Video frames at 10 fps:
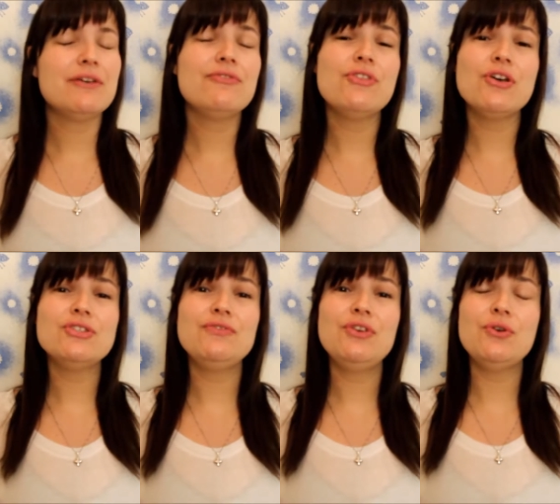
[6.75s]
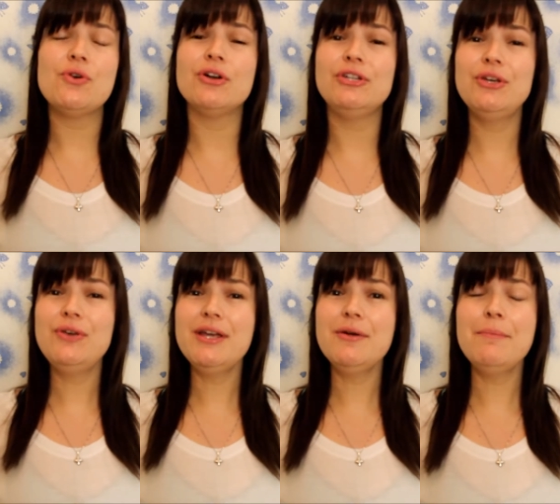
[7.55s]
And for those of you who are new
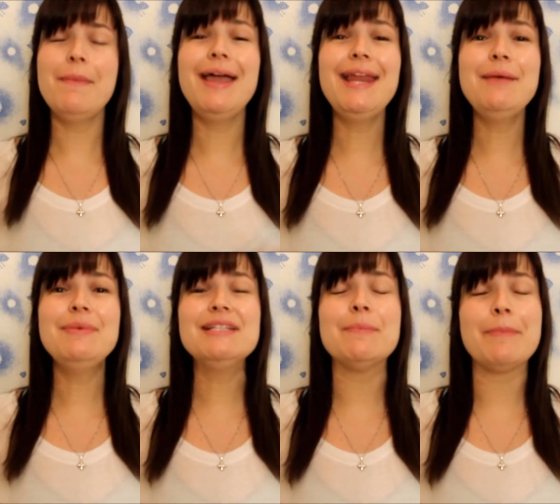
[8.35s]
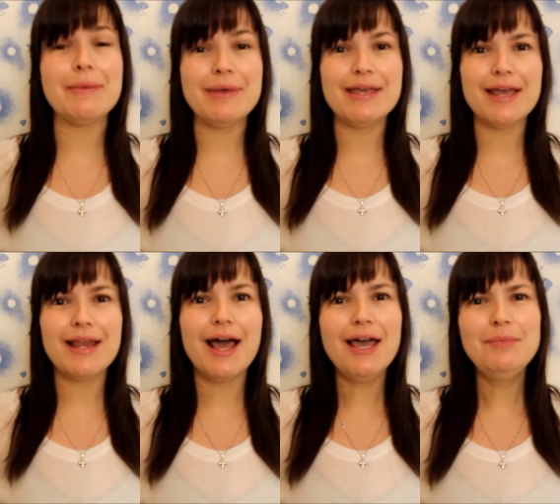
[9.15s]
here, my name is Bibi
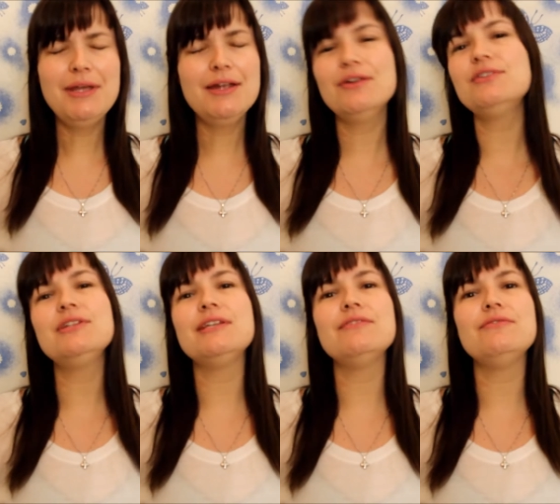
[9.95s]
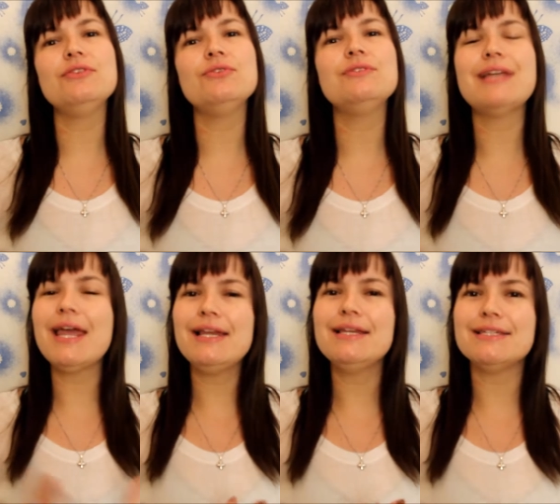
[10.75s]
and I'm here to give you
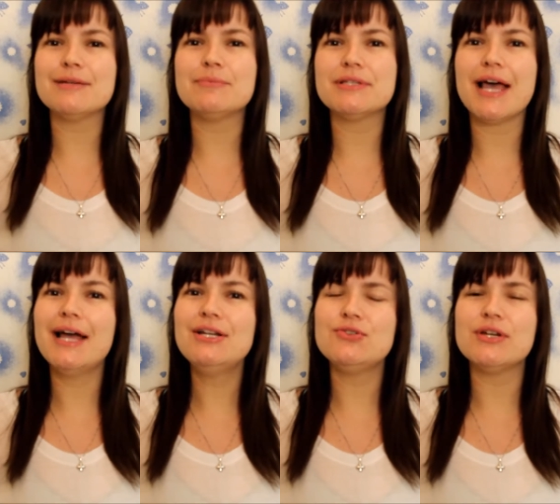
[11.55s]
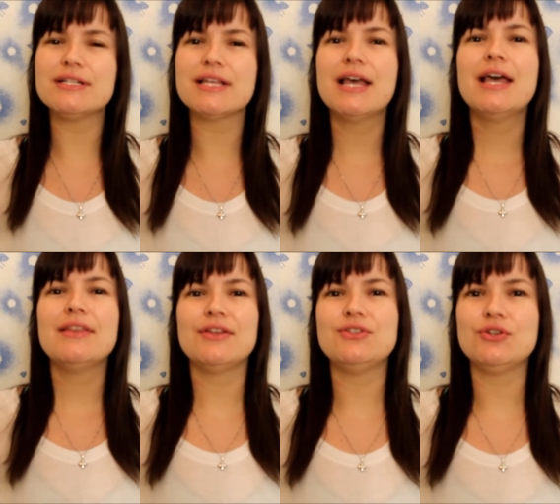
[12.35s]
daily tips and tricks
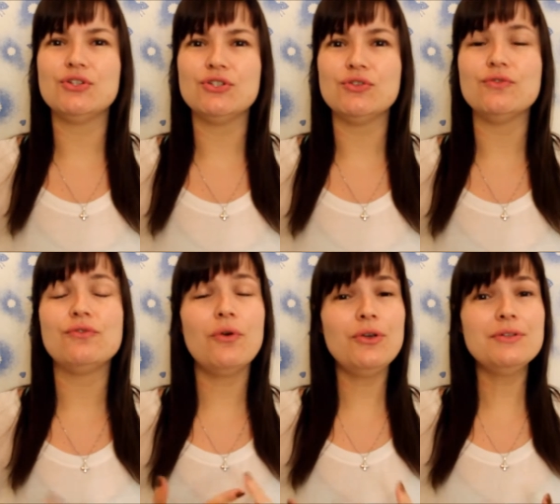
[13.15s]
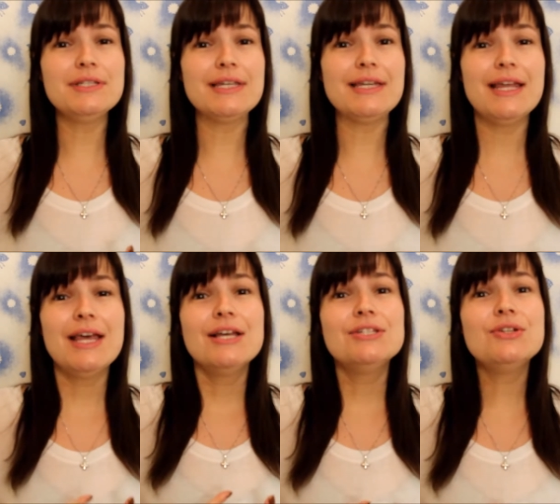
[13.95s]
that you can do for your skin
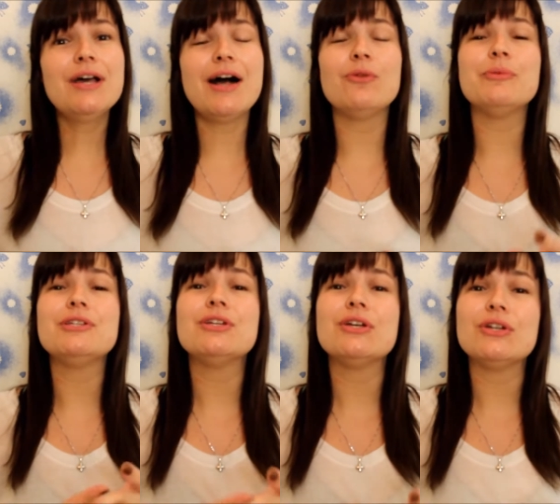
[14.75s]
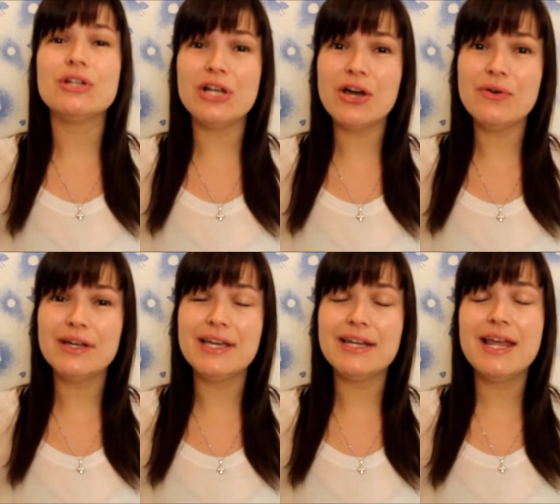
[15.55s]
to help it glow
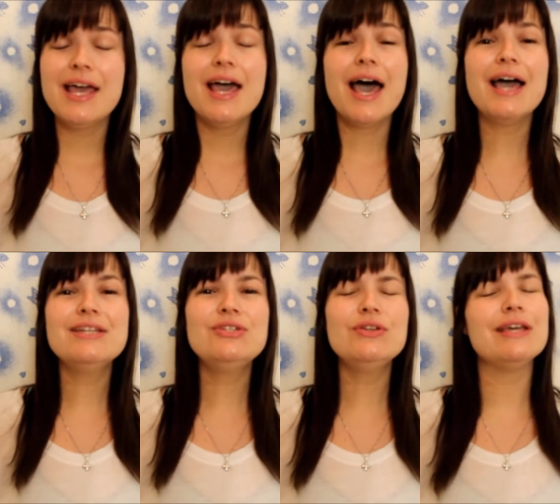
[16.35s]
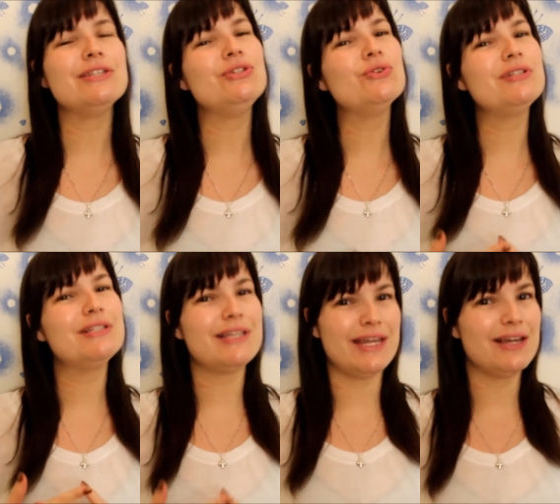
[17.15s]
again and to get your
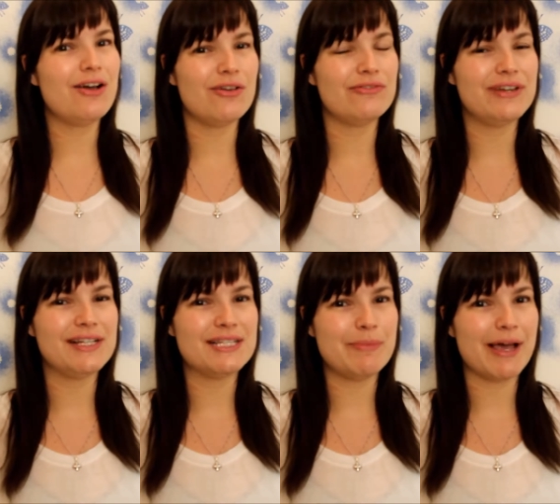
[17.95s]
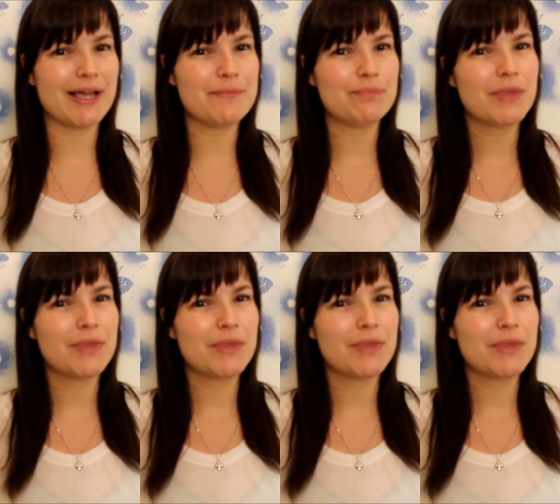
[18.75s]
skin confidence back.